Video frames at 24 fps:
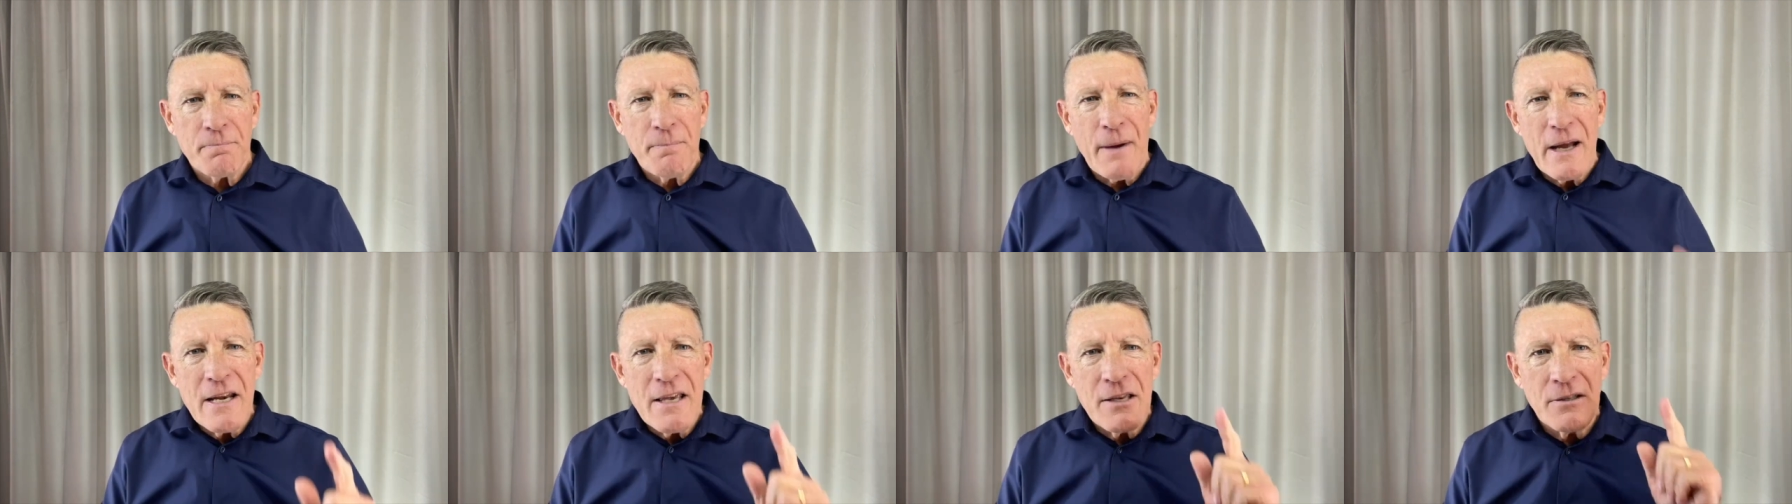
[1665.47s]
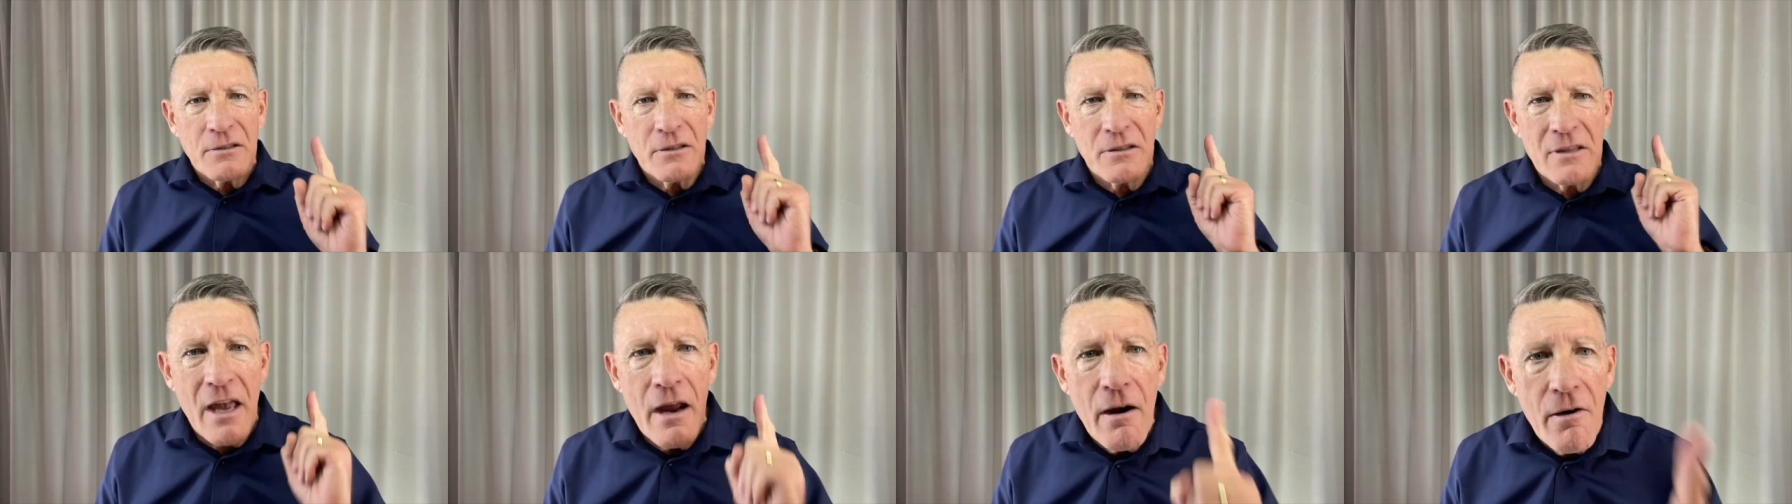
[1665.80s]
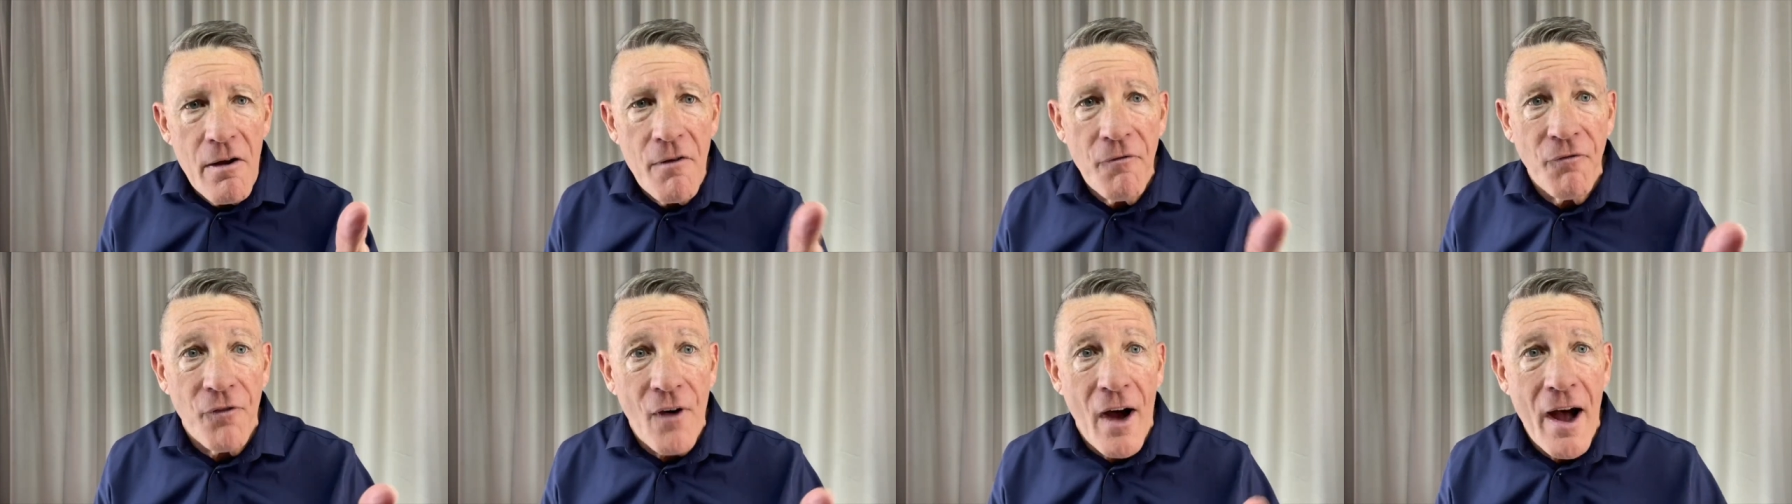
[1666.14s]
but he's
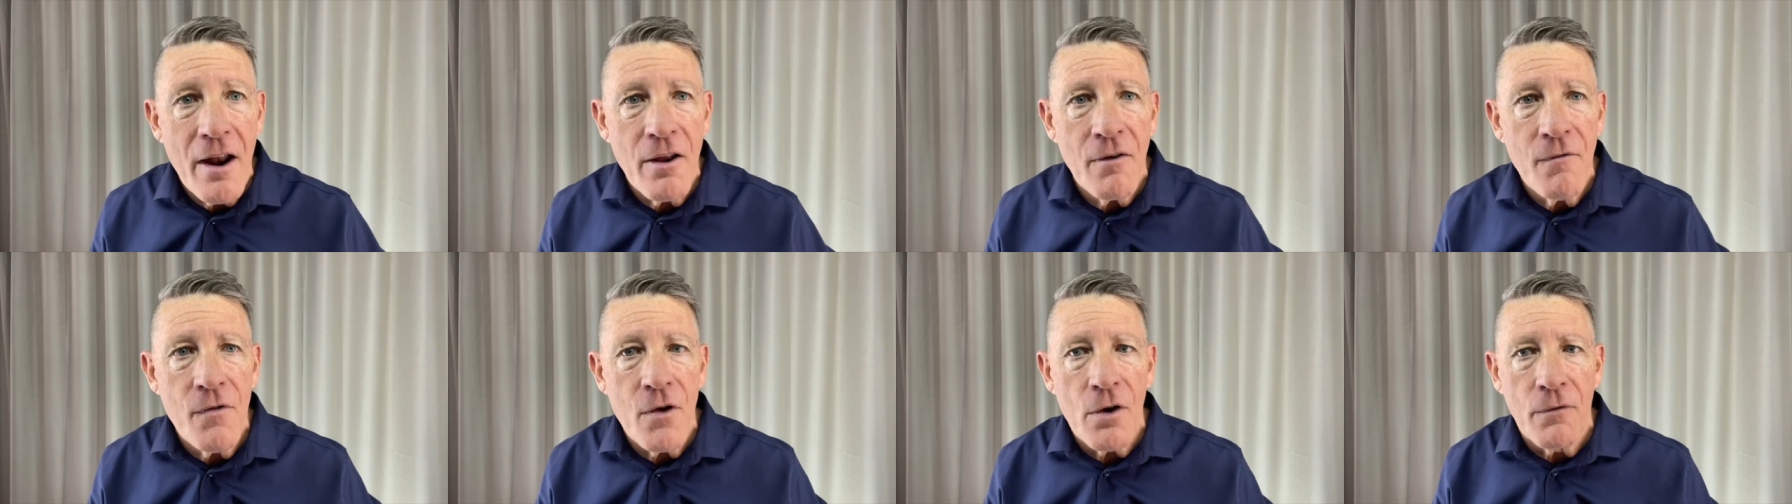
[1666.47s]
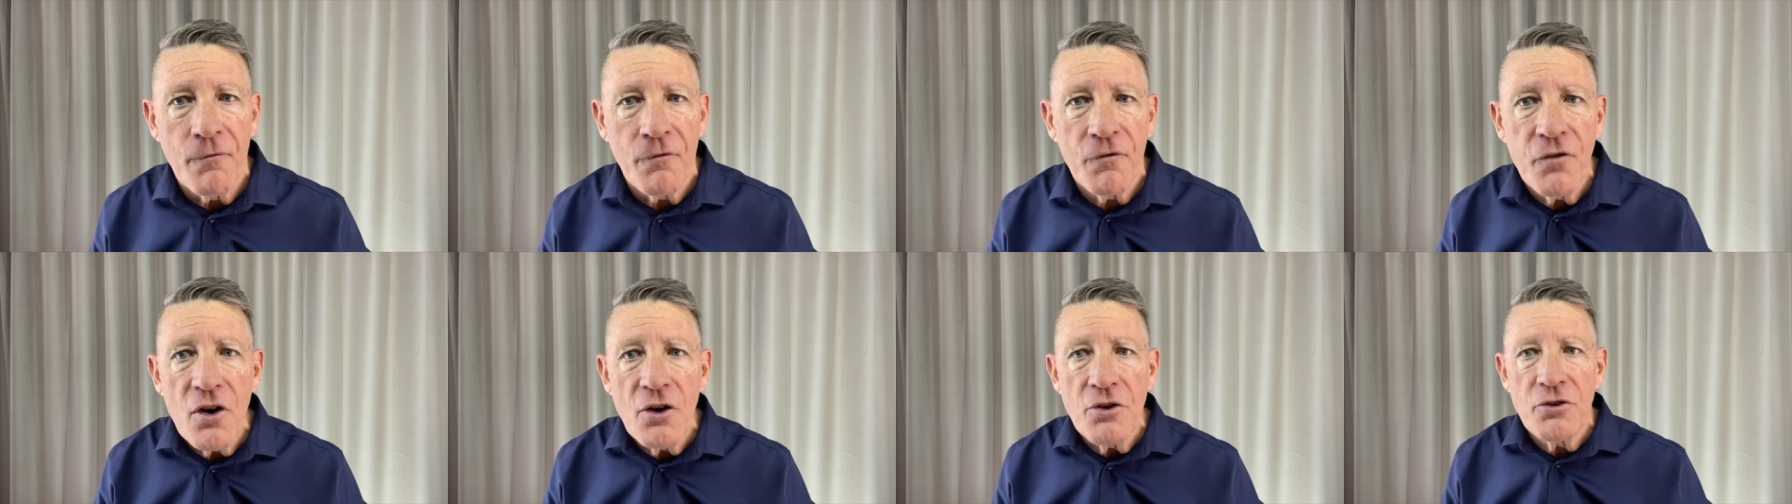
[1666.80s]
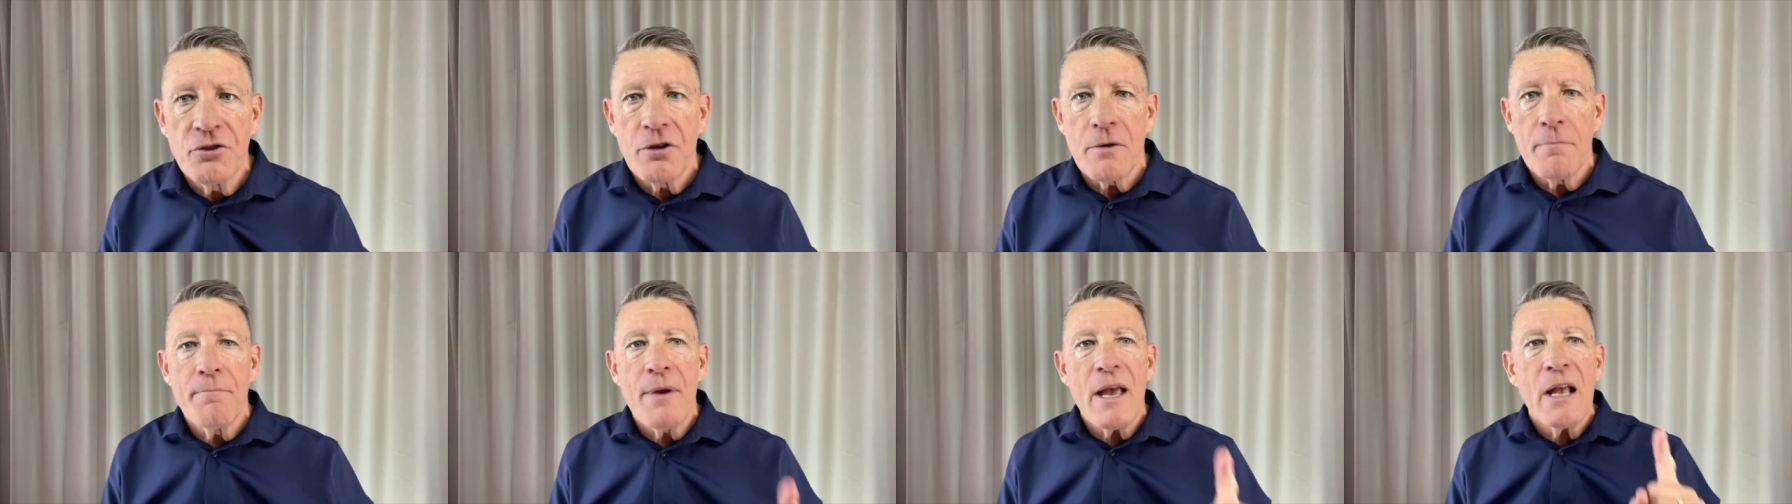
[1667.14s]
terrified of your
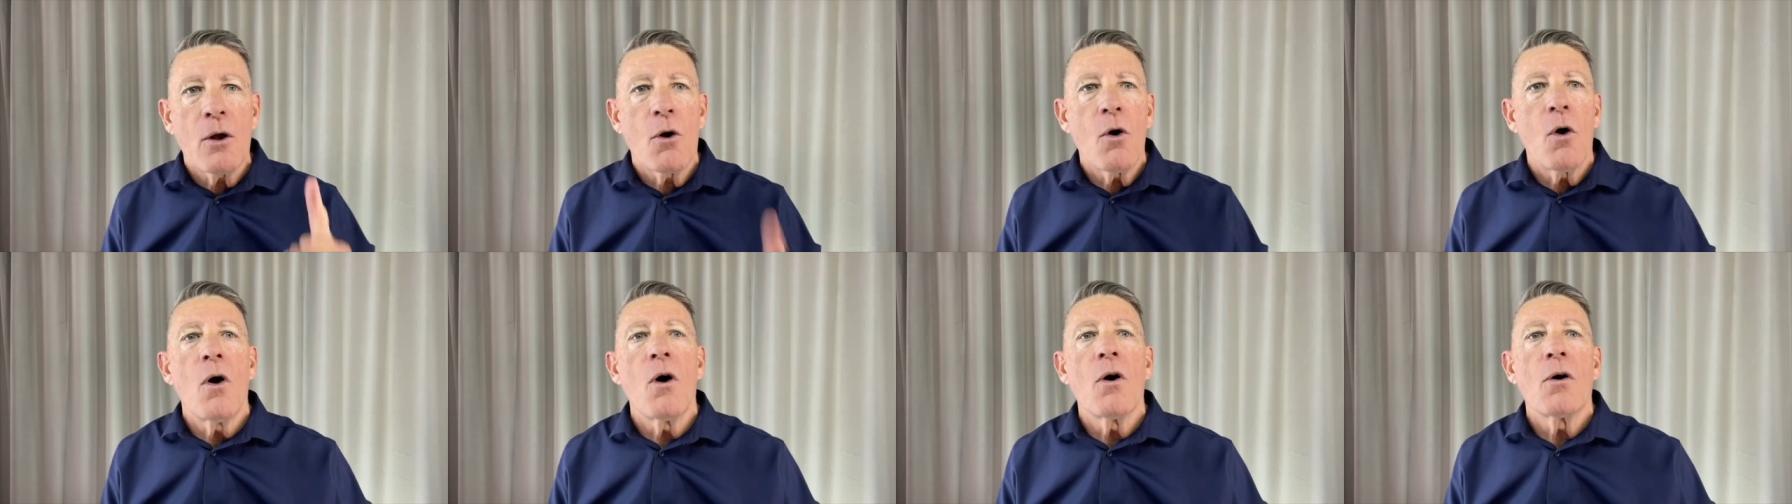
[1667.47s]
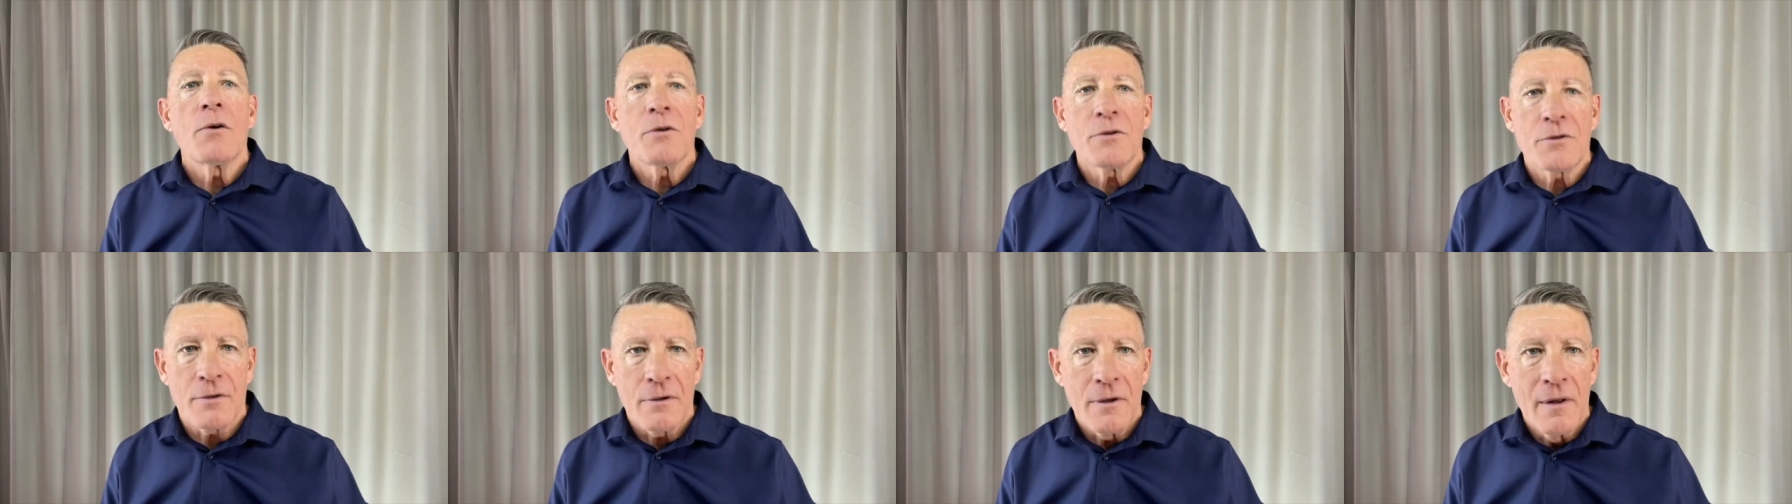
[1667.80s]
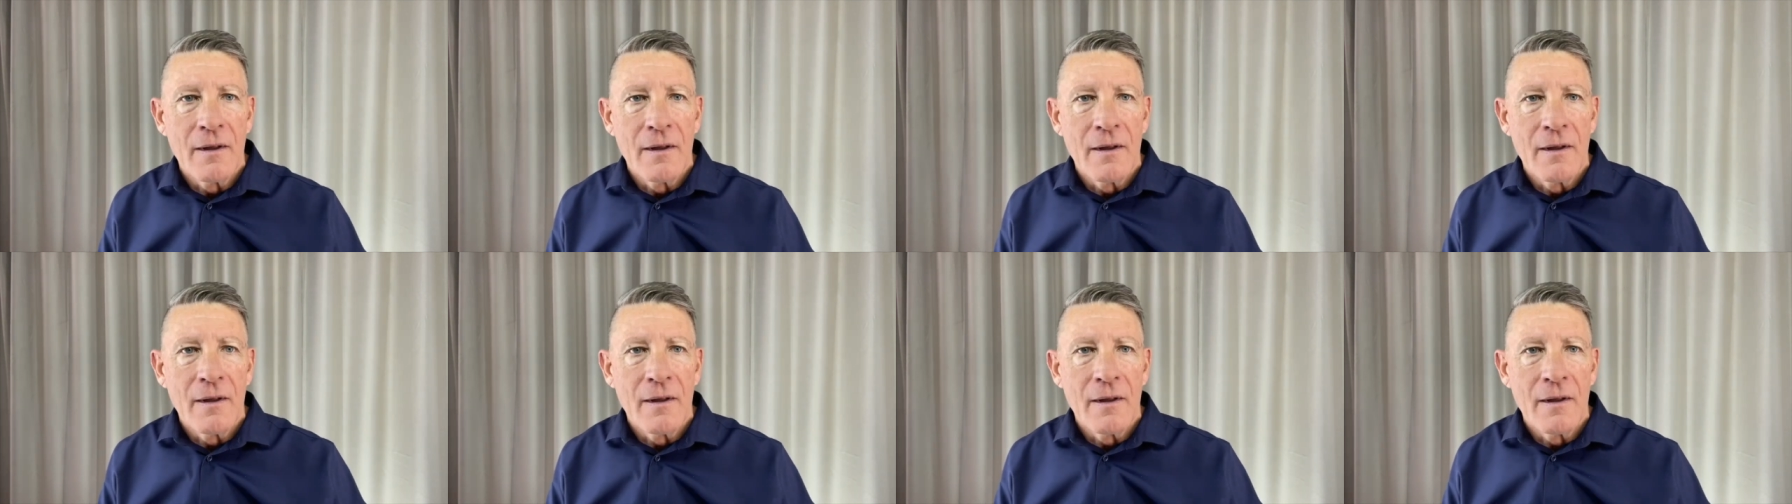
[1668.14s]
future because